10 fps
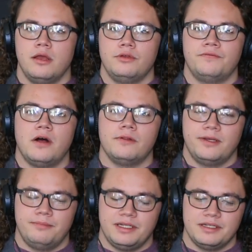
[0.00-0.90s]
You follow
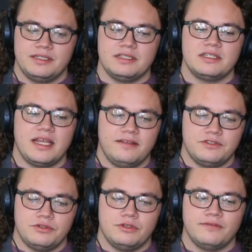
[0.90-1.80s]
him because he
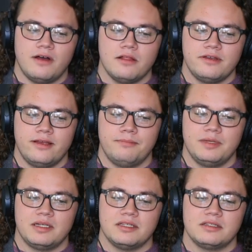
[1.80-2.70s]
saves you. You follow him
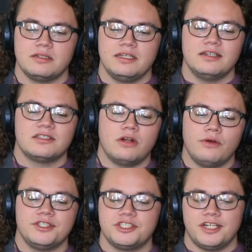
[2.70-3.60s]
because he doesn't
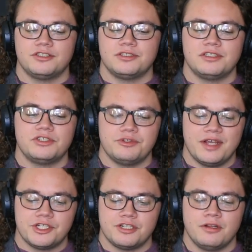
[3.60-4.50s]
always change the
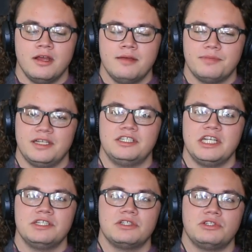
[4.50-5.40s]
situation, but he
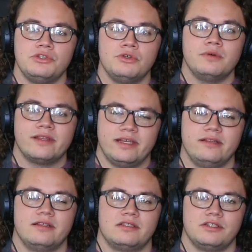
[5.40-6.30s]
changes you
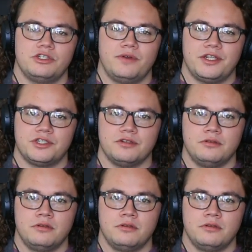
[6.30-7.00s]
within the situation.